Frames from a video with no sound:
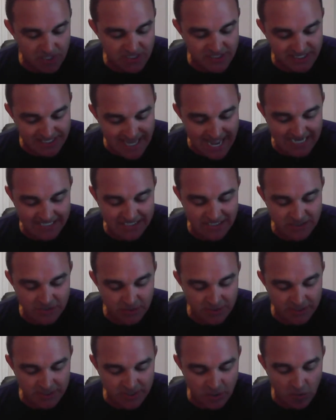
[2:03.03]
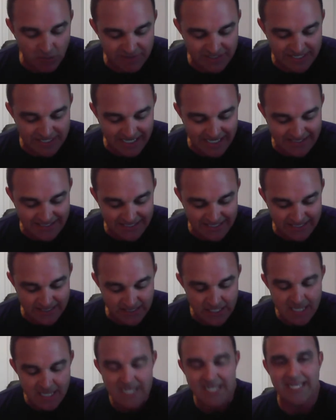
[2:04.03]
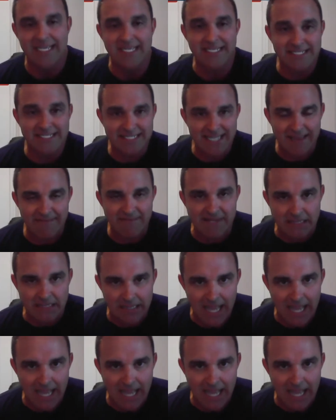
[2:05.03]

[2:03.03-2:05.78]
has enacted during COVID-19 is saving